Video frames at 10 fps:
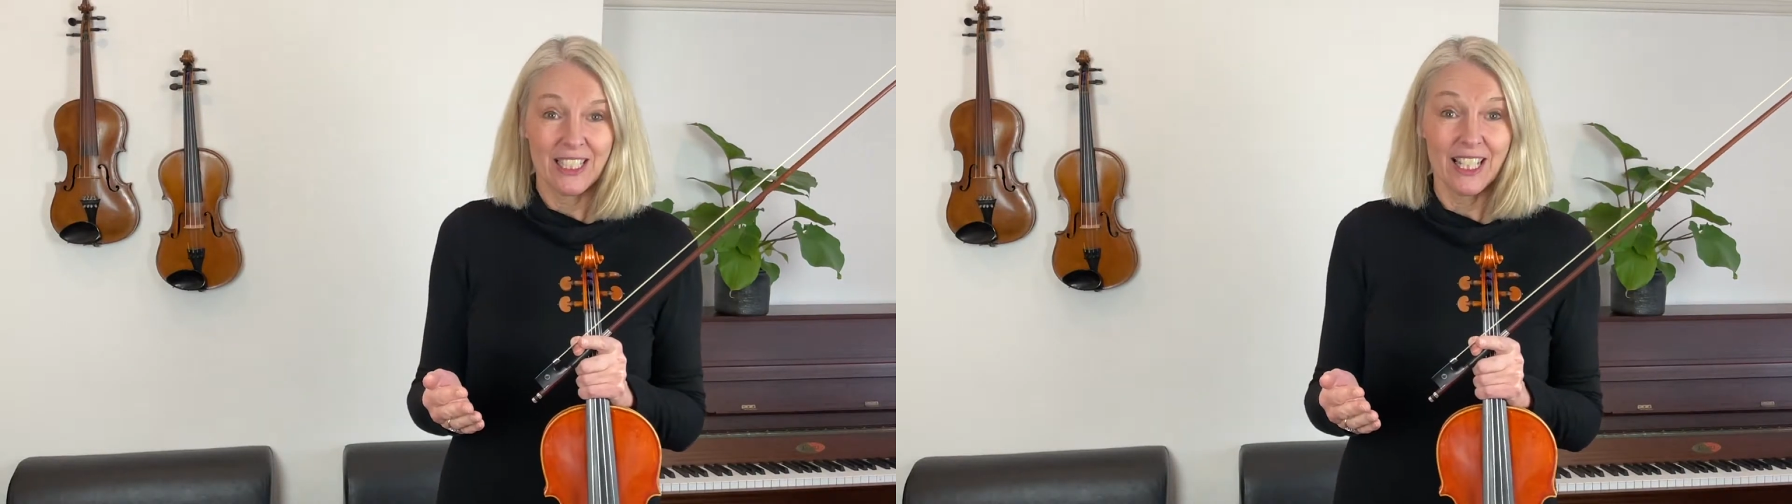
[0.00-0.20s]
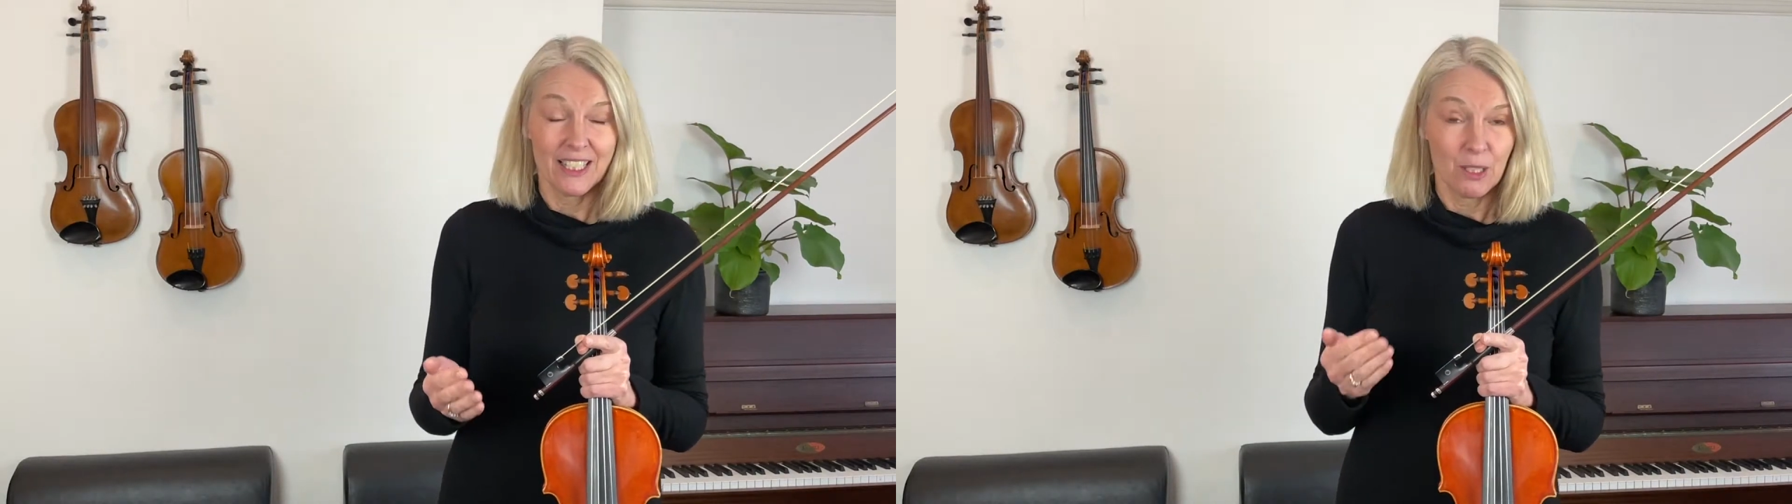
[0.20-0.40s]

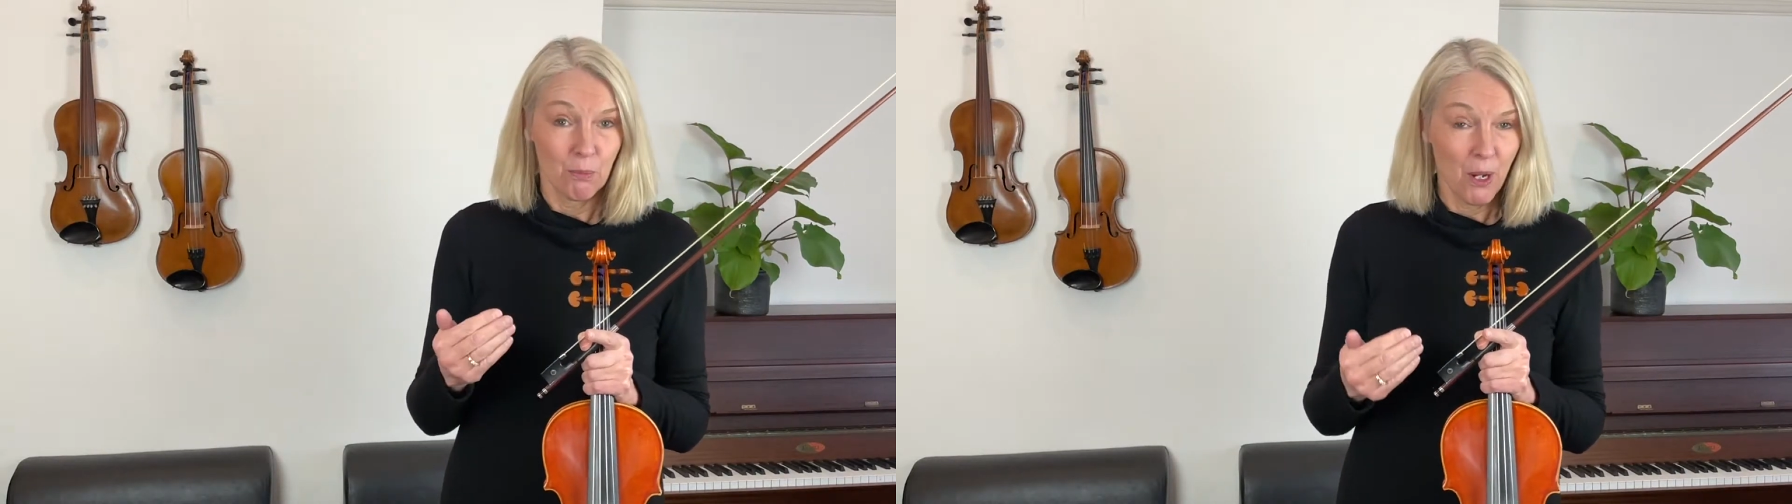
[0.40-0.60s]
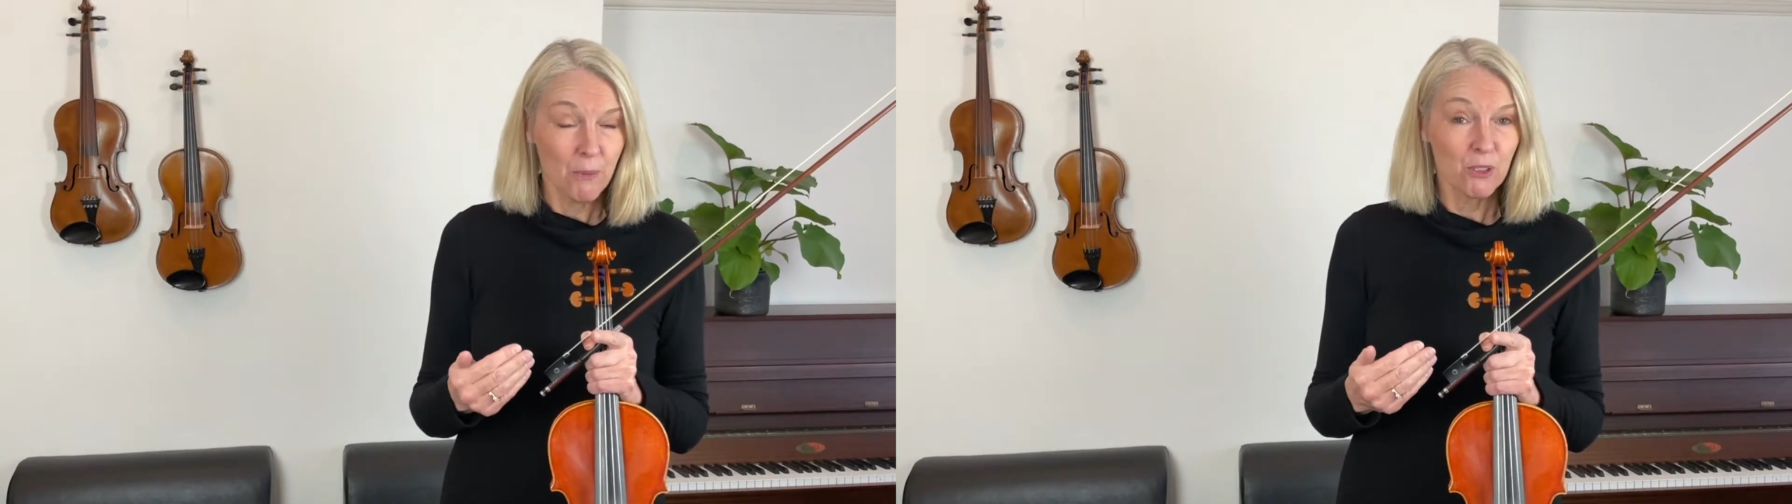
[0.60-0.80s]
And in a
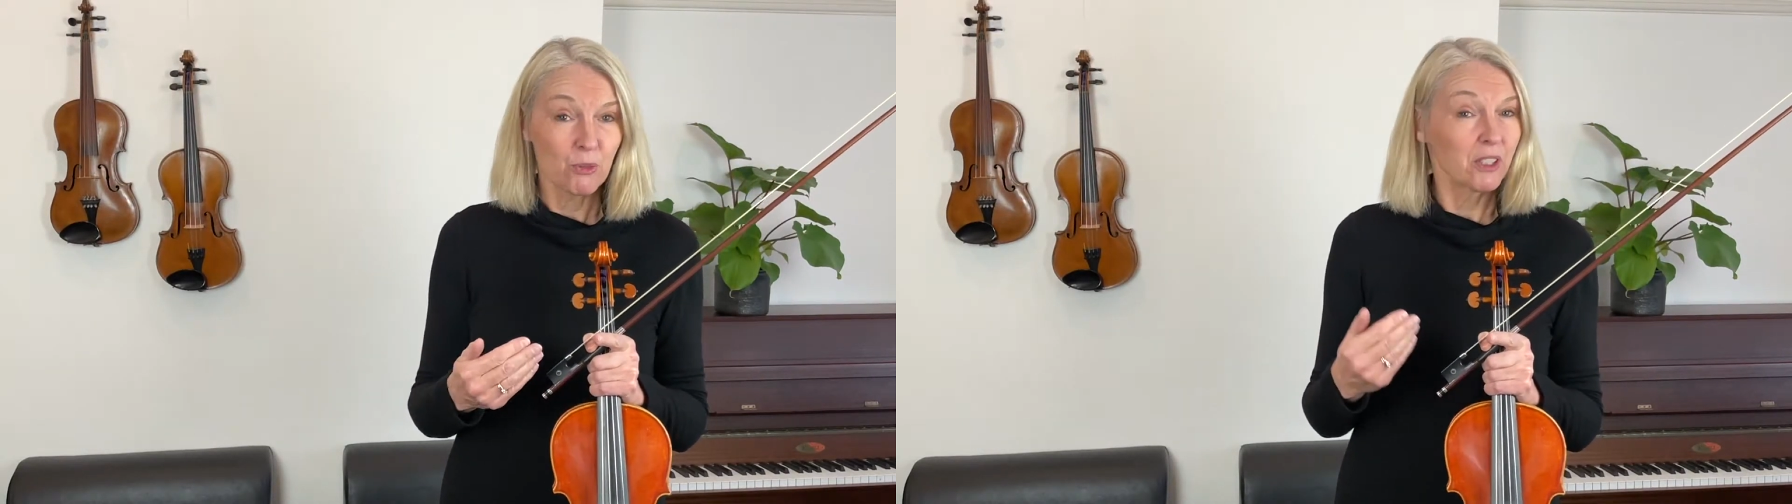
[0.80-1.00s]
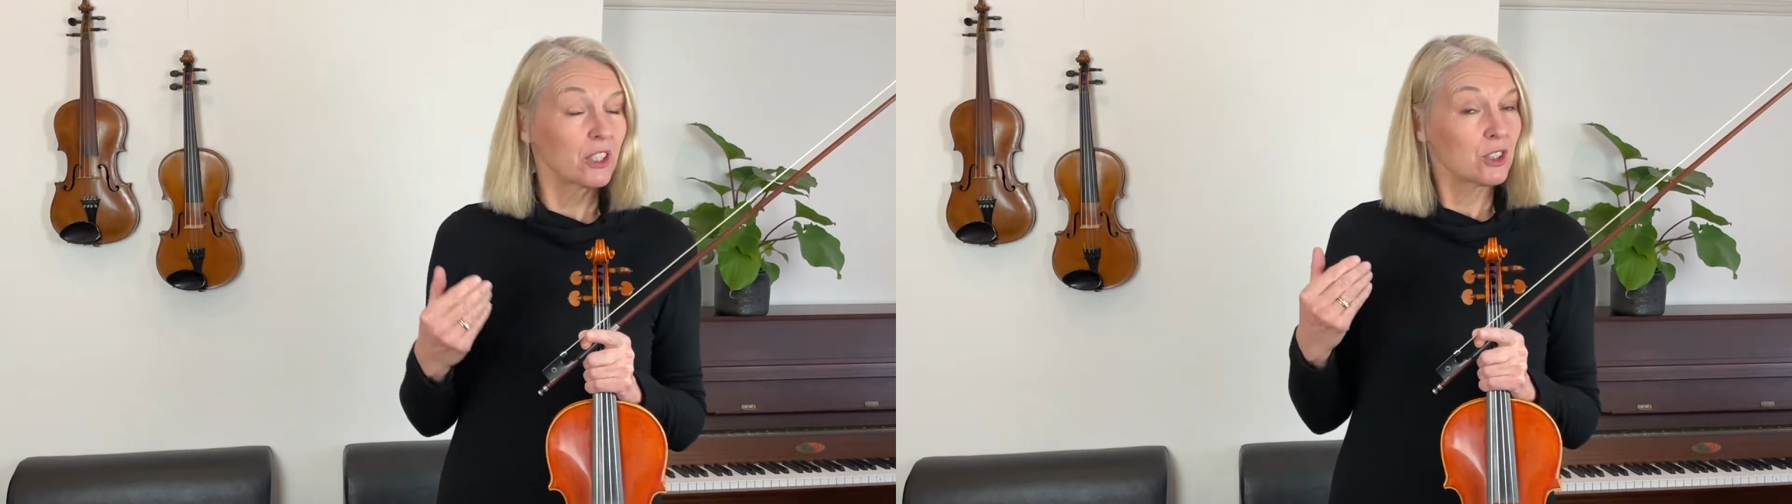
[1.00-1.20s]
moment
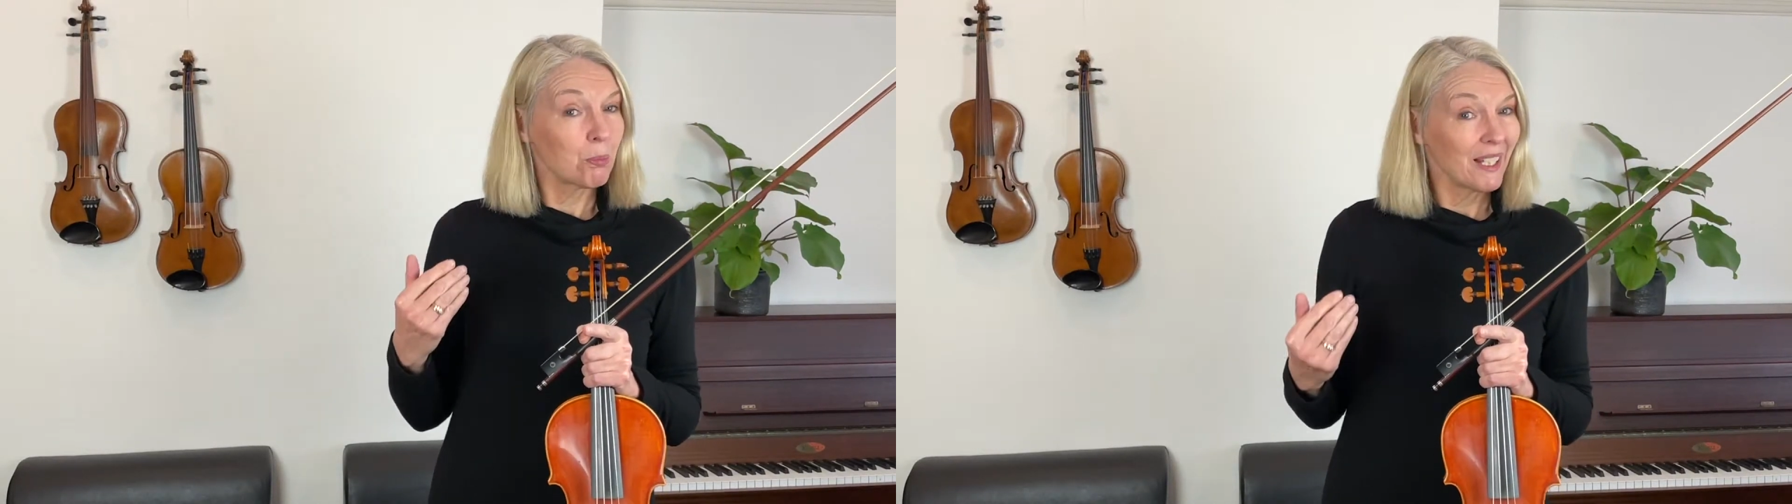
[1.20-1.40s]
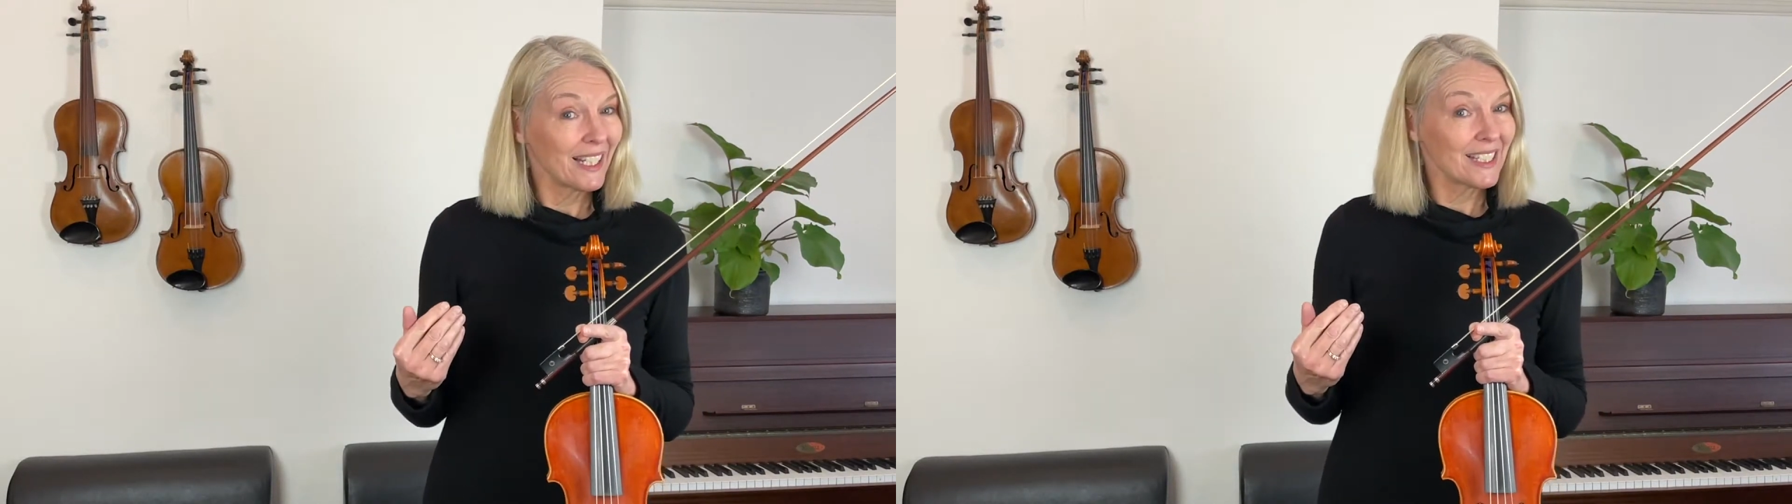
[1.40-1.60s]
we're going to
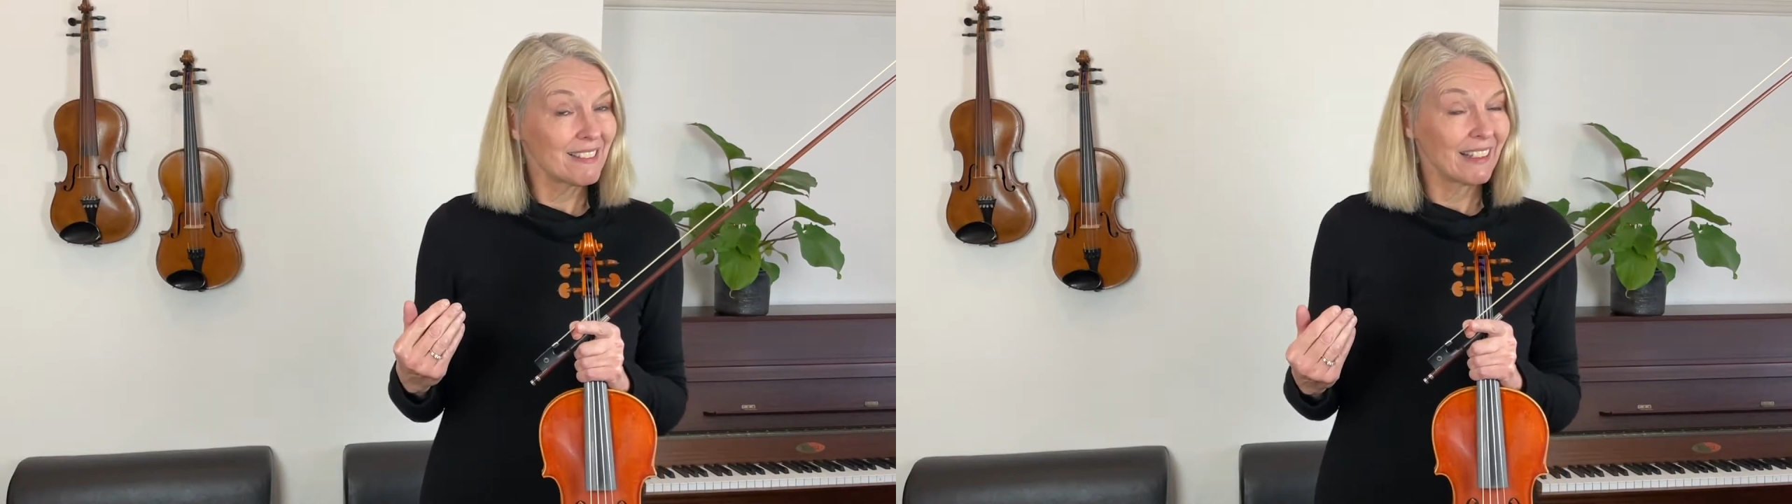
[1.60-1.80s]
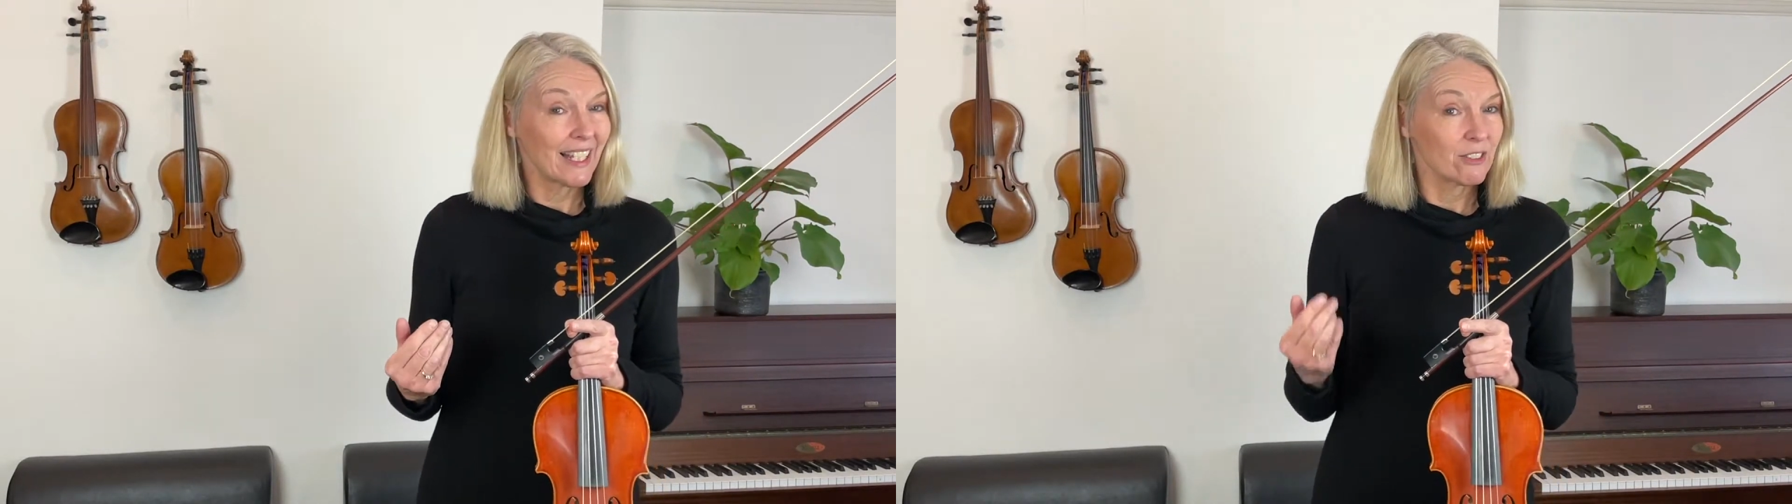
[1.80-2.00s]
play this again.